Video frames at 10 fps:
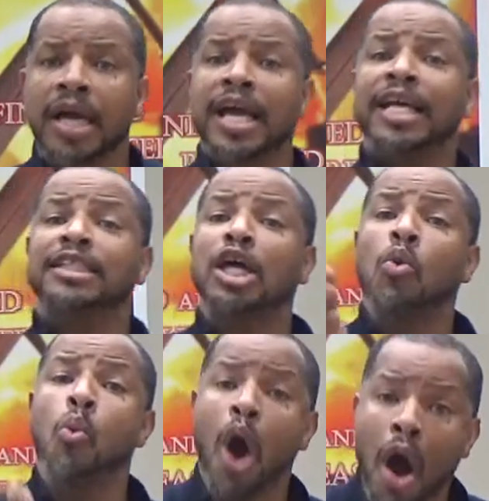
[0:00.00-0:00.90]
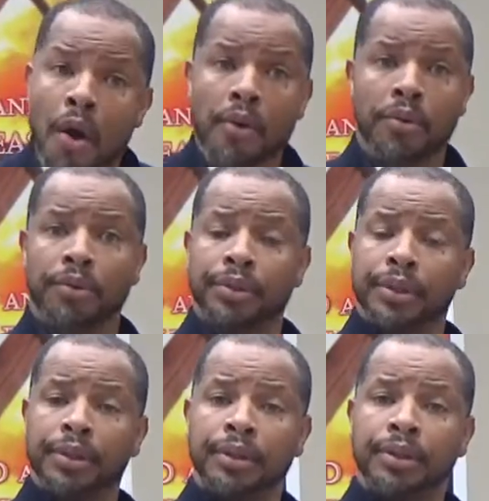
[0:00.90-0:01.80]
It's the word. The
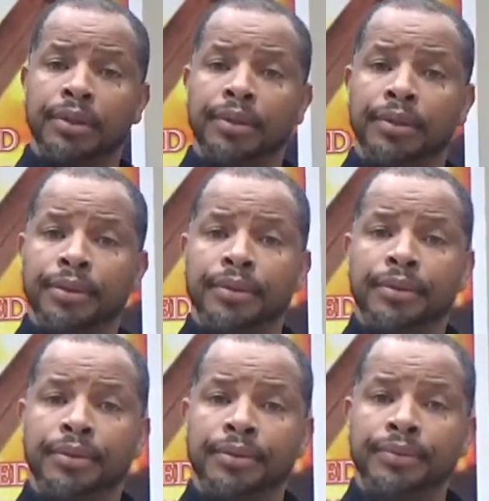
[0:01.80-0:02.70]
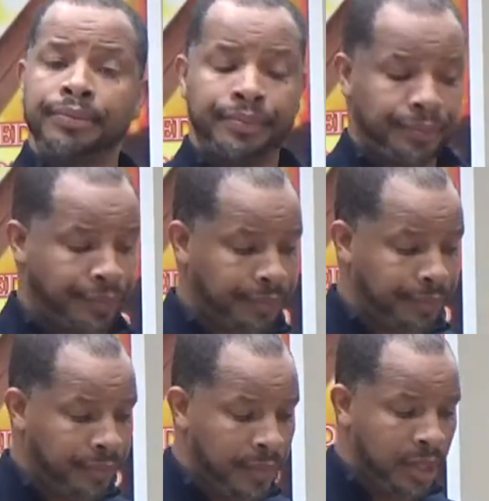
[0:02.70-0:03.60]
word.
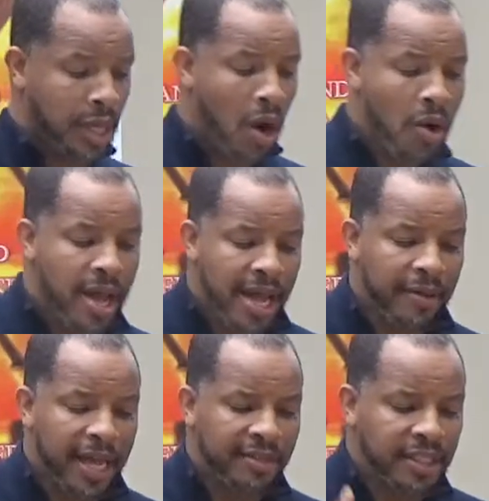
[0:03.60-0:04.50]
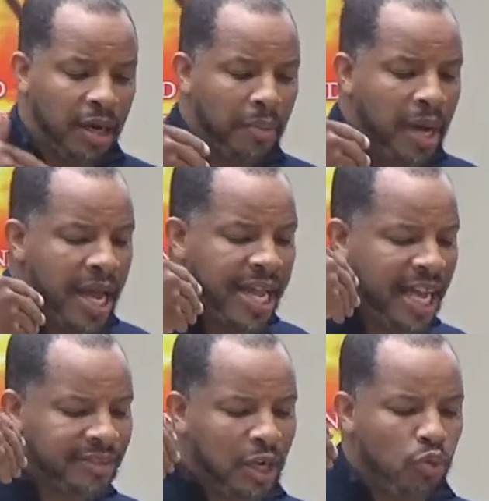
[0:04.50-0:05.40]
So he gives them, he
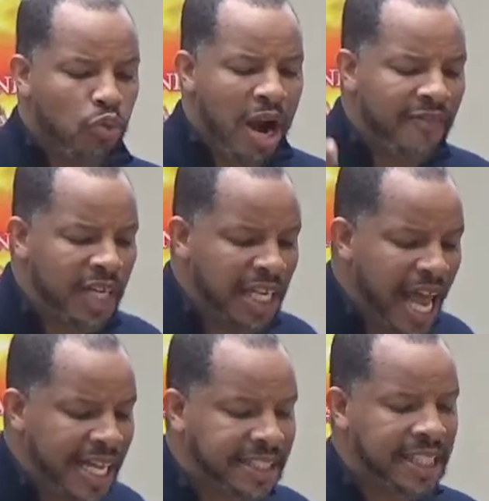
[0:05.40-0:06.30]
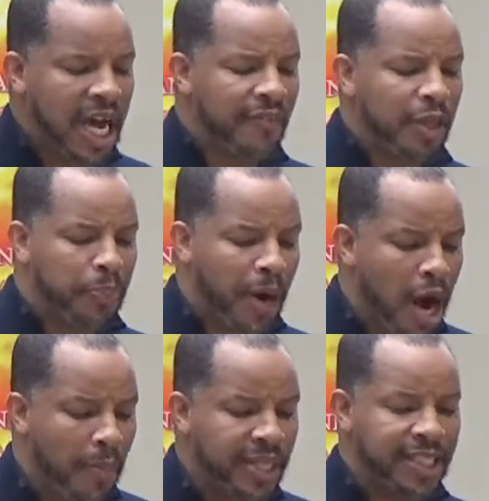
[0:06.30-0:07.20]
gives them revelation of the
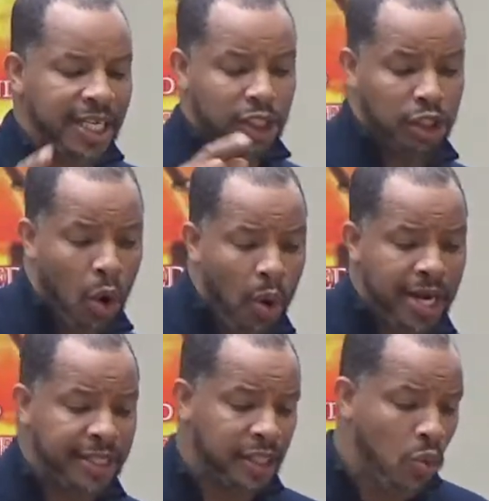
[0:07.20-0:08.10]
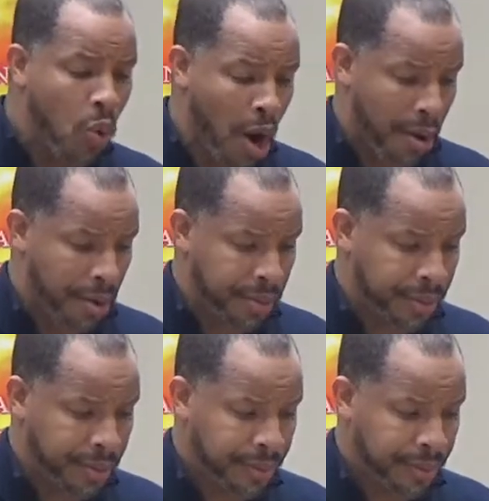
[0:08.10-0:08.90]
parable. He said the sower is the word.